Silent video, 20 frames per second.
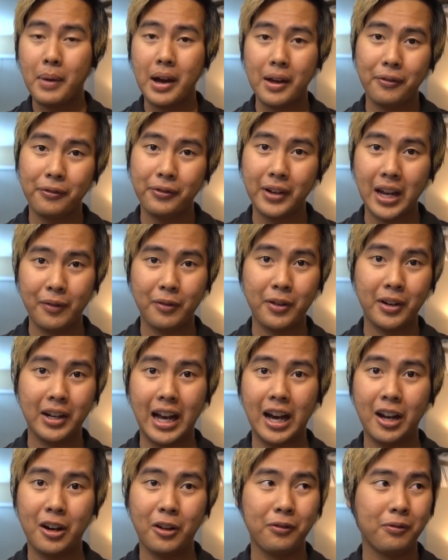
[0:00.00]
my
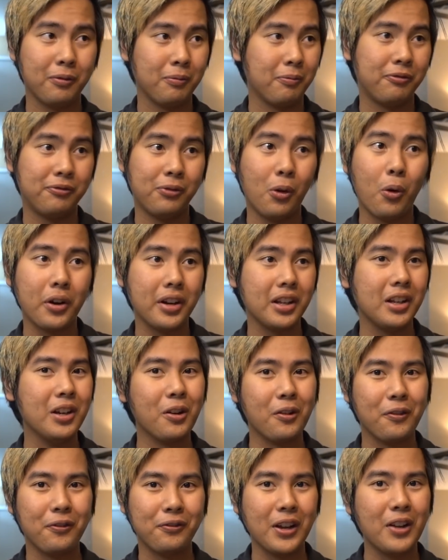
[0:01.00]
favorite out of 40
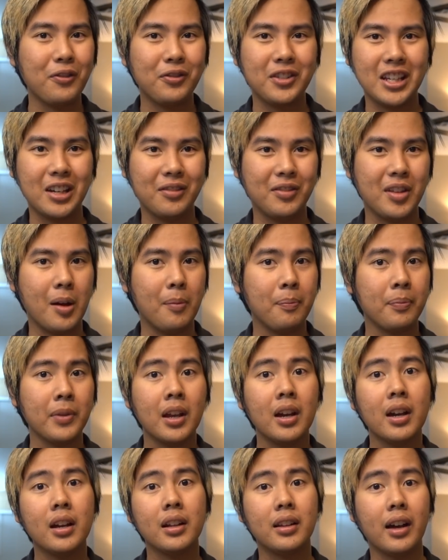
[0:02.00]
or 50 of them
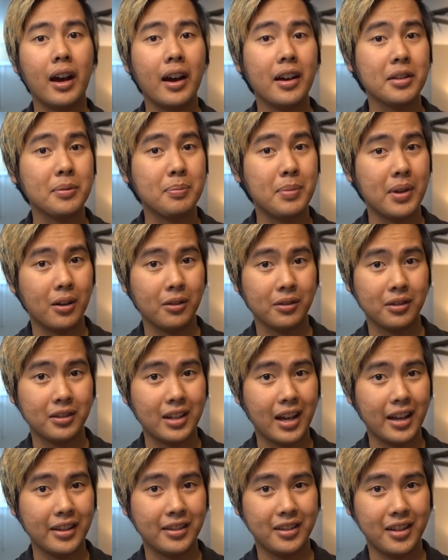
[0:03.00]
that I smelled
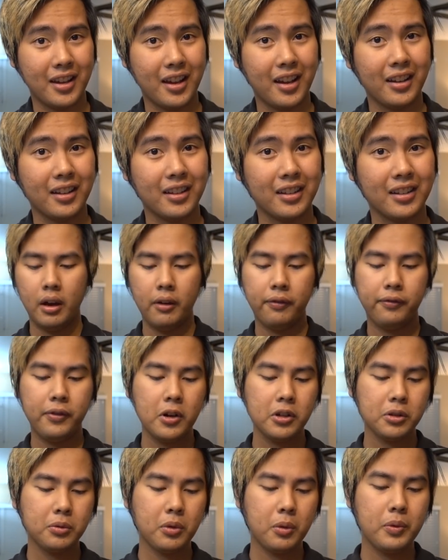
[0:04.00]
that day. Now
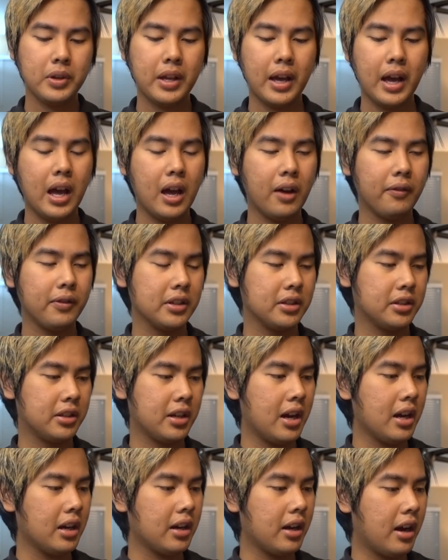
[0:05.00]
first one we have is
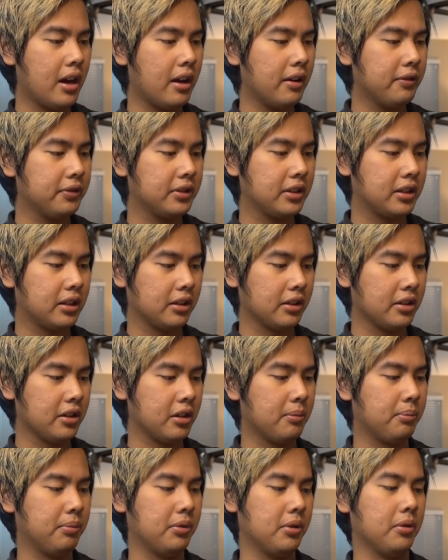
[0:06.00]
Shaghaf's
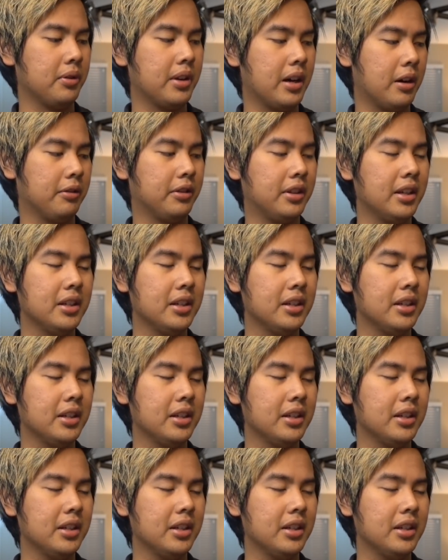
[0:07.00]
Clear Blue. Now